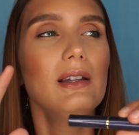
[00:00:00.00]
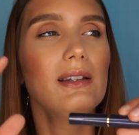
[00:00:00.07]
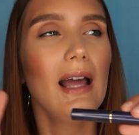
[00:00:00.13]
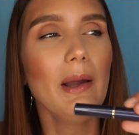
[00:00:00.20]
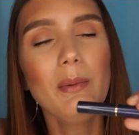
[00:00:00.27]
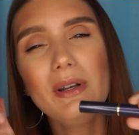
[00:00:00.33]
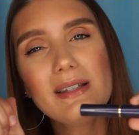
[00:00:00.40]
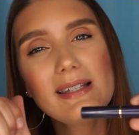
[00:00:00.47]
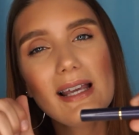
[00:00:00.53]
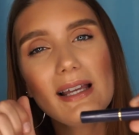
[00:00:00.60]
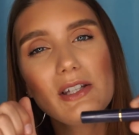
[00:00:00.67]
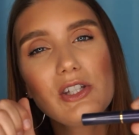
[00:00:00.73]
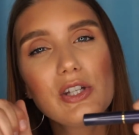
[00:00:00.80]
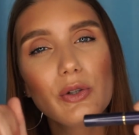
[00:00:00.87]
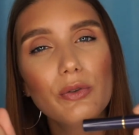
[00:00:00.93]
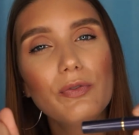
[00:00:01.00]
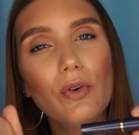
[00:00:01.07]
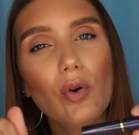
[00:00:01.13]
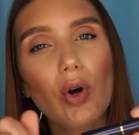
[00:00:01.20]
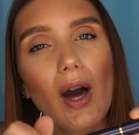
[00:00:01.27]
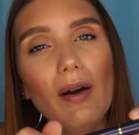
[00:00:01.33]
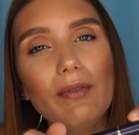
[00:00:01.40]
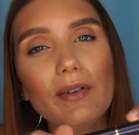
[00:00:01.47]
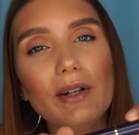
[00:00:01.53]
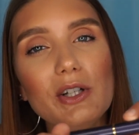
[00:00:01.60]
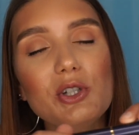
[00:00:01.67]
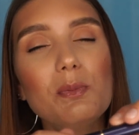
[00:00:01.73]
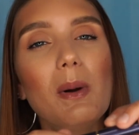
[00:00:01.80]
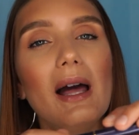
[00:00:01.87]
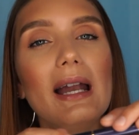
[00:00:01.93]
I wouldn't say too full
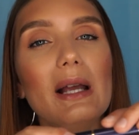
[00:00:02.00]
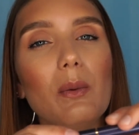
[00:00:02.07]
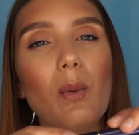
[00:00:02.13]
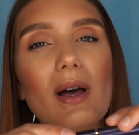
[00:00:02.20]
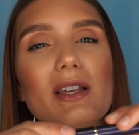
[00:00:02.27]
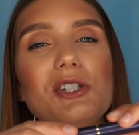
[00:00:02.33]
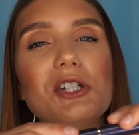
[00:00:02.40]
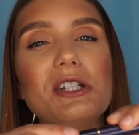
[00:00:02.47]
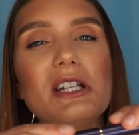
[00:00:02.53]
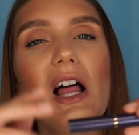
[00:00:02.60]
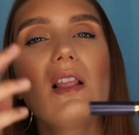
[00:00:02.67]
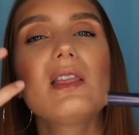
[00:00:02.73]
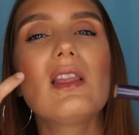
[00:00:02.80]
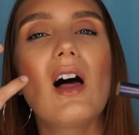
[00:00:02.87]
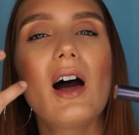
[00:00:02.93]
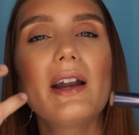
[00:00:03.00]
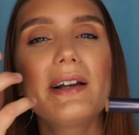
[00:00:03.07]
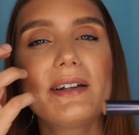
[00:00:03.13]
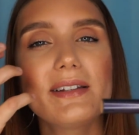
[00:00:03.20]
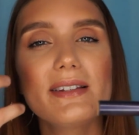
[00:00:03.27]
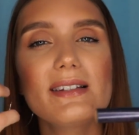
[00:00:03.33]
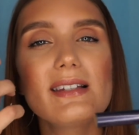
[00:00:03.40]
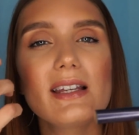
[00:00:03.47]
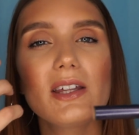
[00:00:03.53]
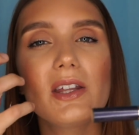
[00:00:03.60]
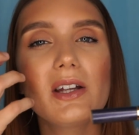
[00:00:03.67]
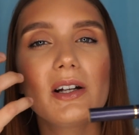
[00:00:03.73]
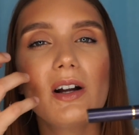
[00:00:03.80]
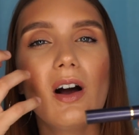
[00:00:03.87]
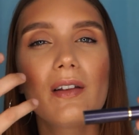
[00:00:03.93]
coverage, but it was just a lot of
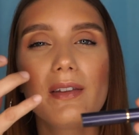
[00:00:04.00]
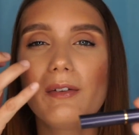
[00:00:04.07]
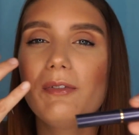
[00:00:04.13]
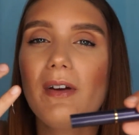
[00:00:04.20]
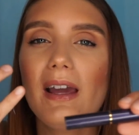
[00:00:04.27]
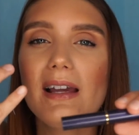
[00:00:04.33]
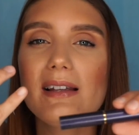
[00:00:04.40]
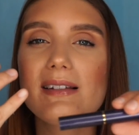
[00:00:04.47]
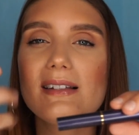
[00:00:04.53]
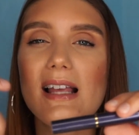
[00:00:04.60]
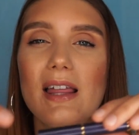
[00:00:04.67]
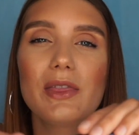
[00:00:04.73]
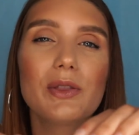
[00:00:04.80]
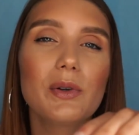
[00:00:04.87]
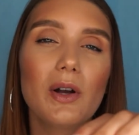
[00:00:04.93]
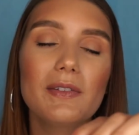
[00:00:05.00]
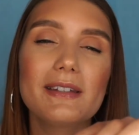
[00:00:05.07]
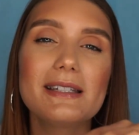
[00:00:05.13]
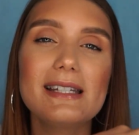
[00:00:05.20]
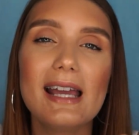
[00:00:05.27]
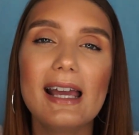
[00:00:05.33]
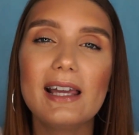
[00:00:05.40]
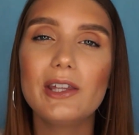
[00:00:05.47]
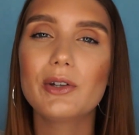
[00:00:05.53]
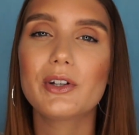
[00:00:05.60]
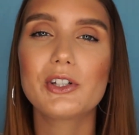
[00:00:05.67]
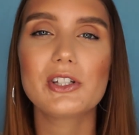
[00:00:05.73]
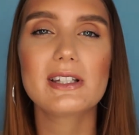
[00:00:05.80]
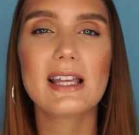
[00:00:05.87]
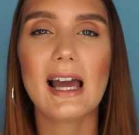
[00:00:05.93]
concealer on the face, and throughout the day you could
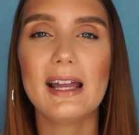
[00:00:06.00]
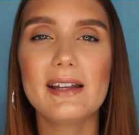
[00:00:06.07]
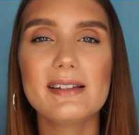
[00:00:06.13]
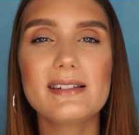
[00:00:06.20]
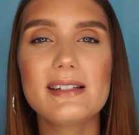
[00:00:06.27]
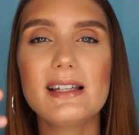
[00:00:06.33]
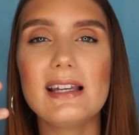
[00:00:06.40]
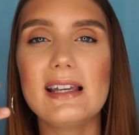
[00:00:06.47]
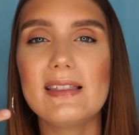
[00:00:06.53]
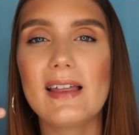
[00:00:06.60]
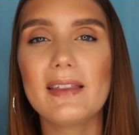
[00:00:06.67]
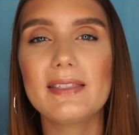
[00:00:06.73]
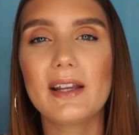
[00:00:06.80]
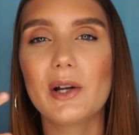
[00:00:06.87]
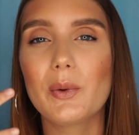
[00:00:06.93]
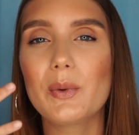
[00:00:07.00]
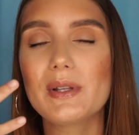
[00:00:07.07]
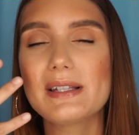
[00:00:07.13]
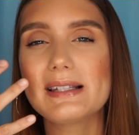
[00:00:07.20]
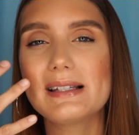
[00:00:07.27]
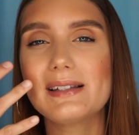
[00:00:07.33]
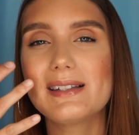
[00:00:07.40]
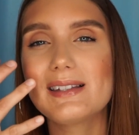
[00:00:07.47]
just kind of see that there was